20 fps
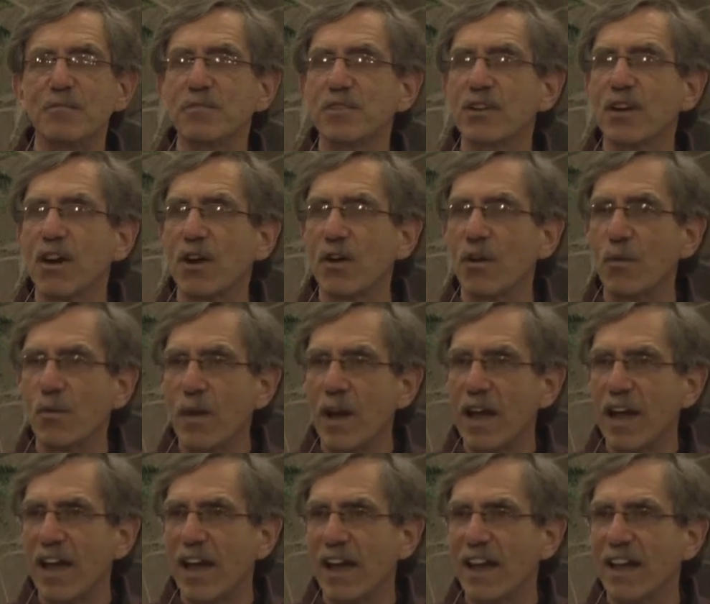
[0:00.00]
to go
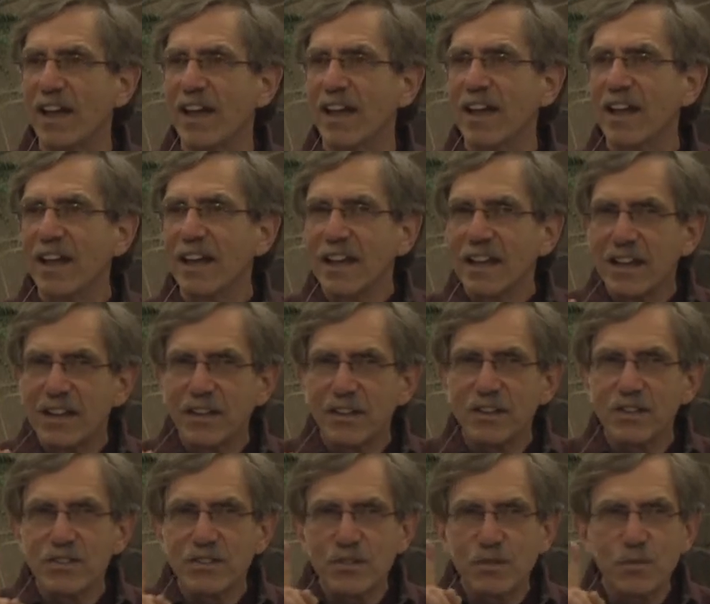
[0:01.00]
away.
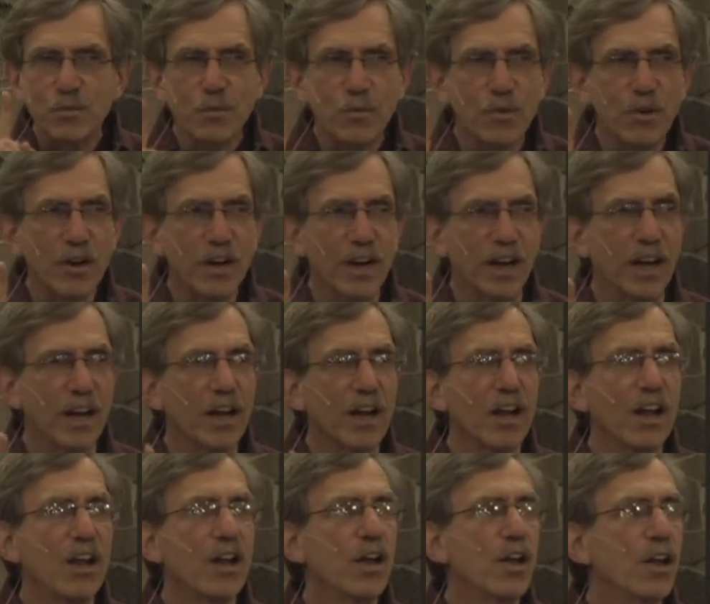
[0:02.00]
Here's the warning.
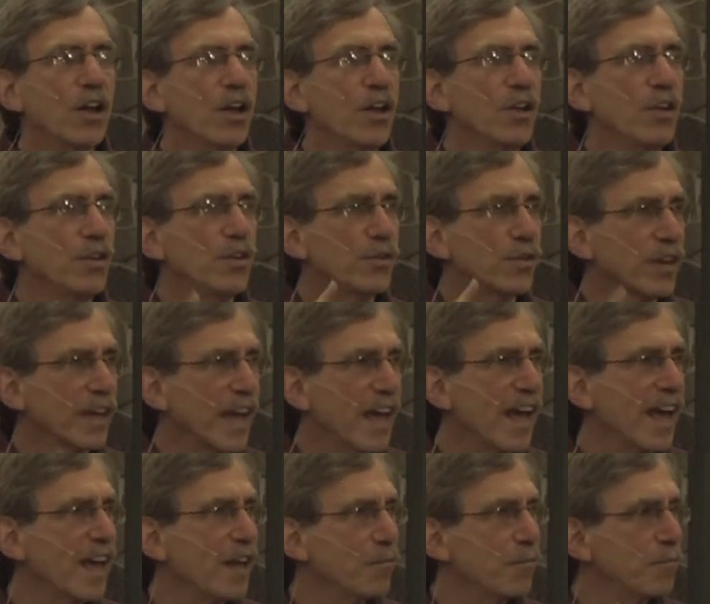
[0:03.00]
You
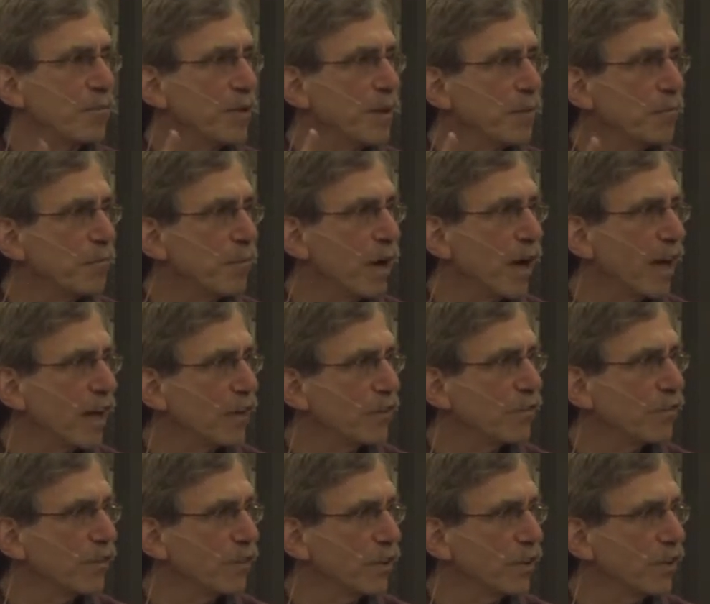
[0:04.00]
can't be
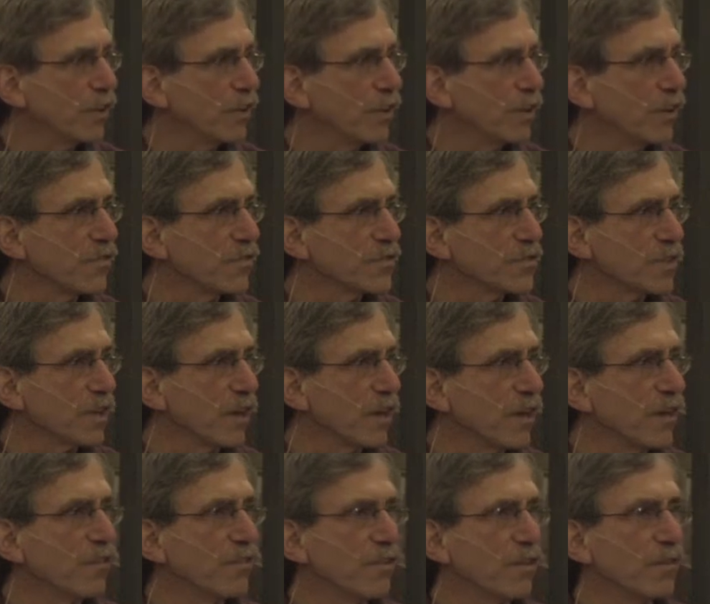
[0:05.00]
mindful
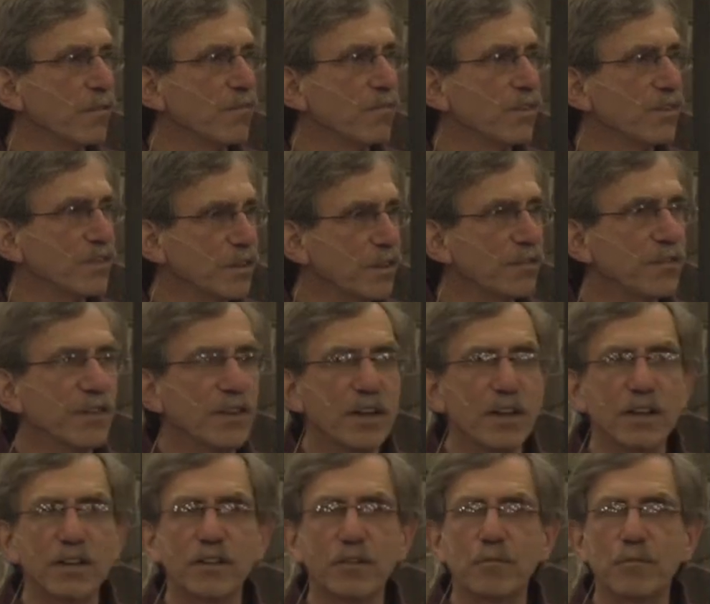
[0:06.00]
of a
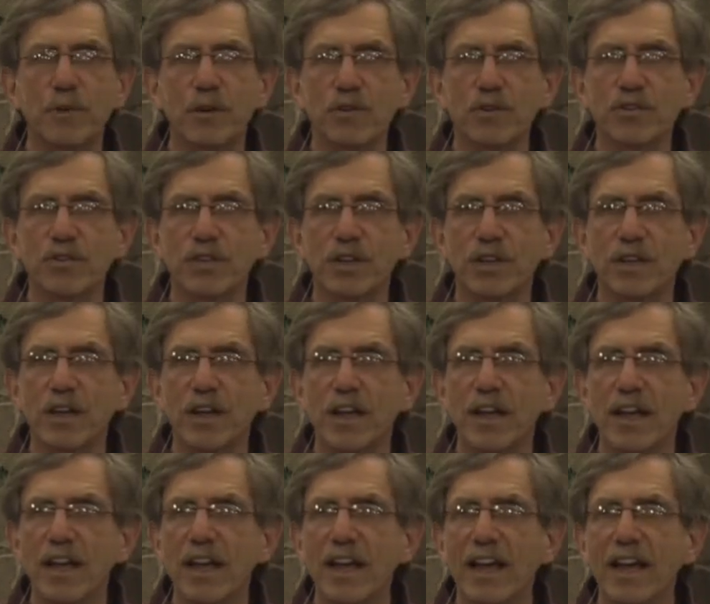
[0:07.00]
difficult emotion
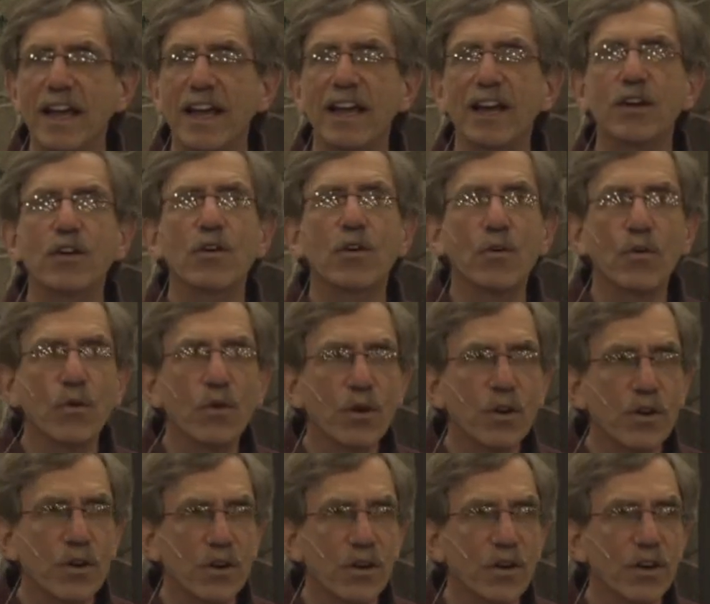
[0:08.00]
in
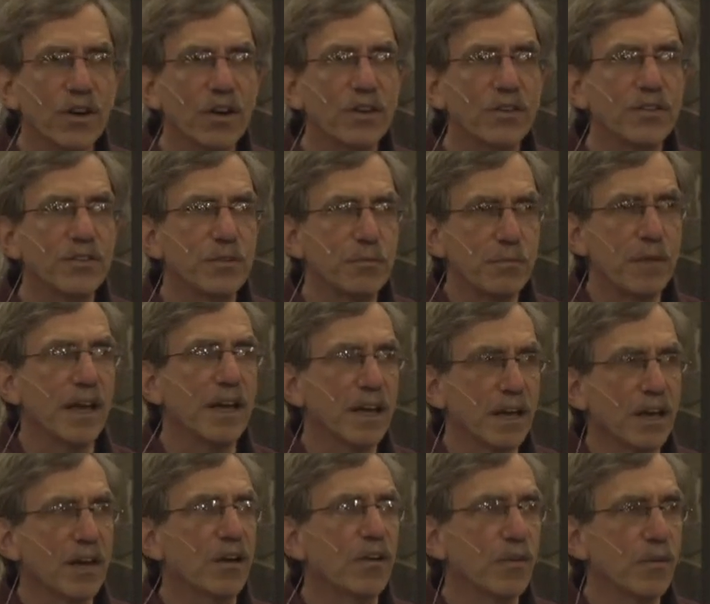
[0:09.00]
order to make it
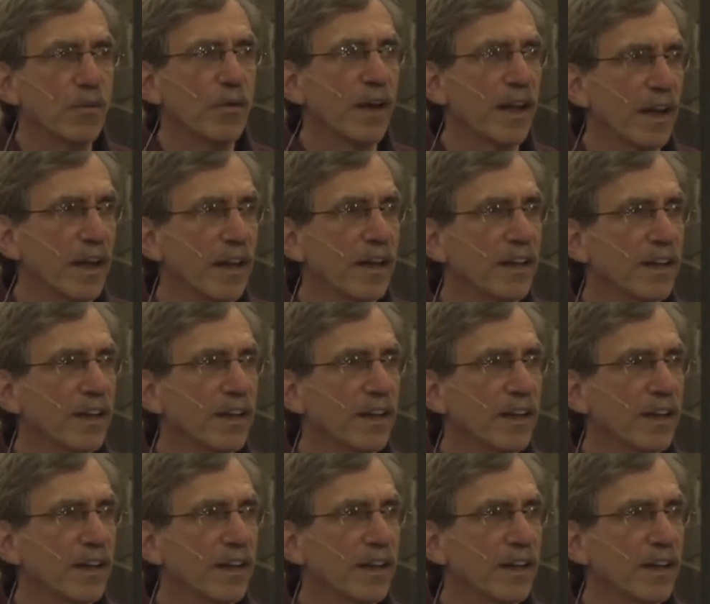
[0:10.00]
go away.